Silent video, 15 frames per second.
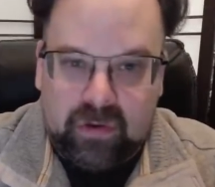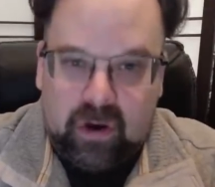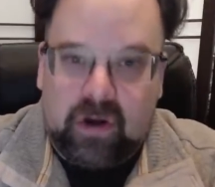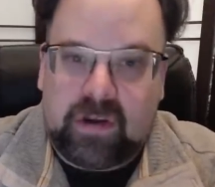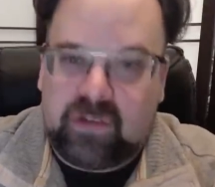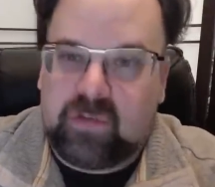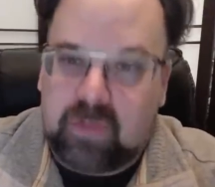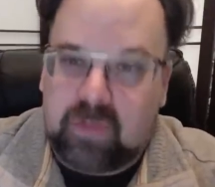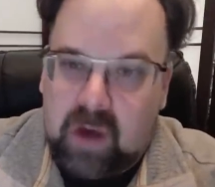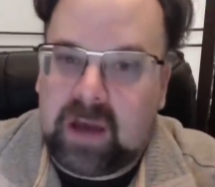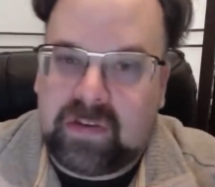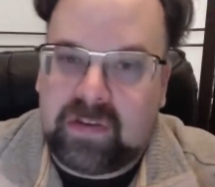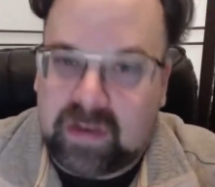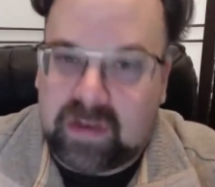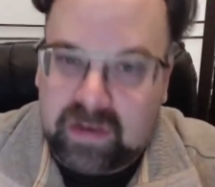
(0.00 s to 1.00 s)
Turkish
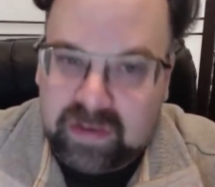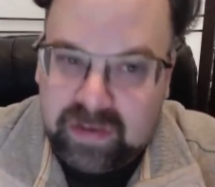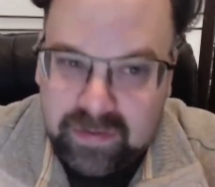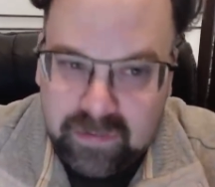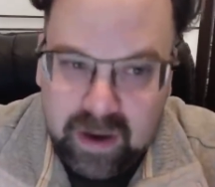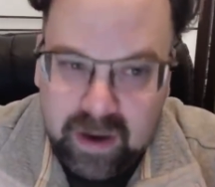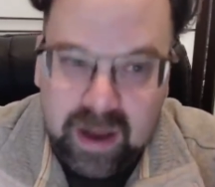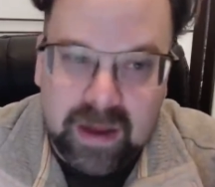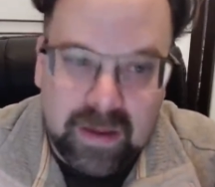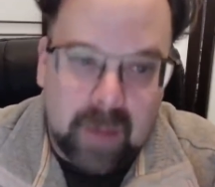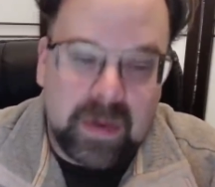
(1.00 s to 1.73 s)
proxies, right?